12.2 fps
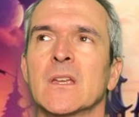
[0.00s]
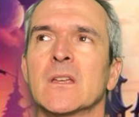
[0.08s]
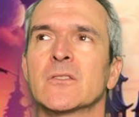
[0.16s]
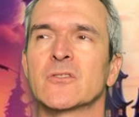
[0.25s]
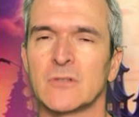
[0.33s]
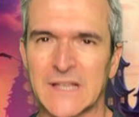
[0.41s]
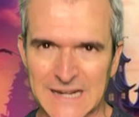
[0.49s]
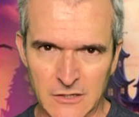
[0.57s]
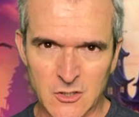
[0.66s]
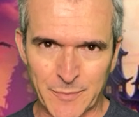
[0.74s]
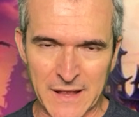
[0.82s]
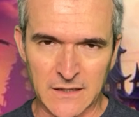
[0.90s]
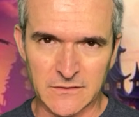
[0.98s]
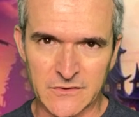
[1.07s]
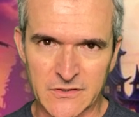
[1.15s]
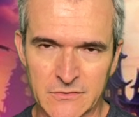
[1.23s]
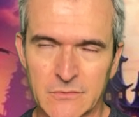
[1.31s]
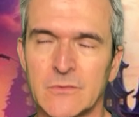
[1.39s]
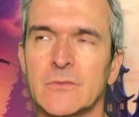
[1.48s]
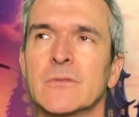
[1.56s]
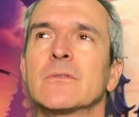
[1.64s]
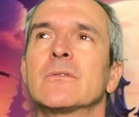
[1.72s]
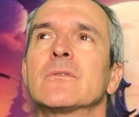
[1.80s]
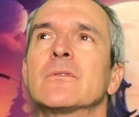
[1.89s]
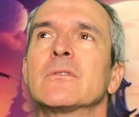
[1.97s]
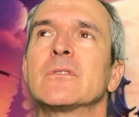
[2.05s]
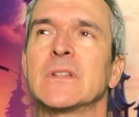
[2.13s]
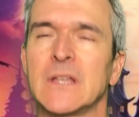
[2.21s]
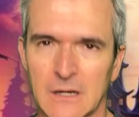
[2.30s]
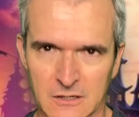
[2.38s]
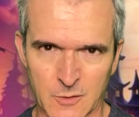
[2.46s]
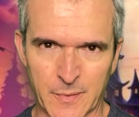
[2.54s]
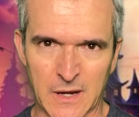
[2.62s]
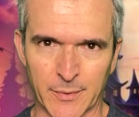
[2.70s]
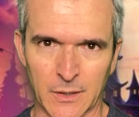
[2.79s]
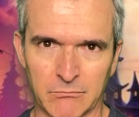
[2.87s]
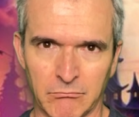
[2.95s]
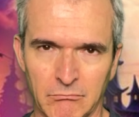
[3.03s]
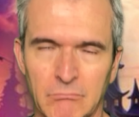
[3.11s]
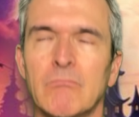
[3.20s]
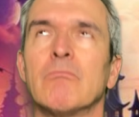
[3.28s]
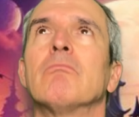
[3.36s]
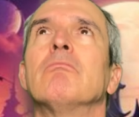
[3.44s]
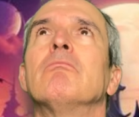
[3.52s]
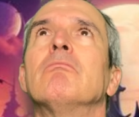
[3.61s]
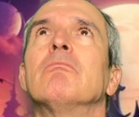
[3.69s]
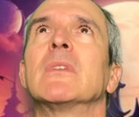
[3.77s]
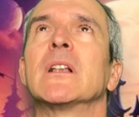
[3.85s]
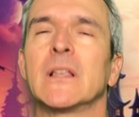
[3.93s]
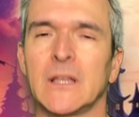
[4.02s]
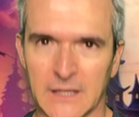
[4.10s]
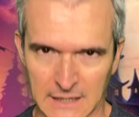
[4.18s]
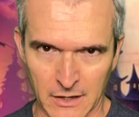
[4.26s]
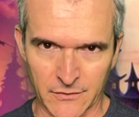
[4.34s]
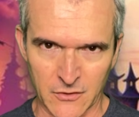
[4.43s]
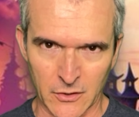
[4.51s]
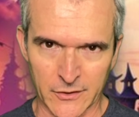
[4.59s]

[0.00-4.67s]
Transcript: So get out your pens, get out your paper, get out of your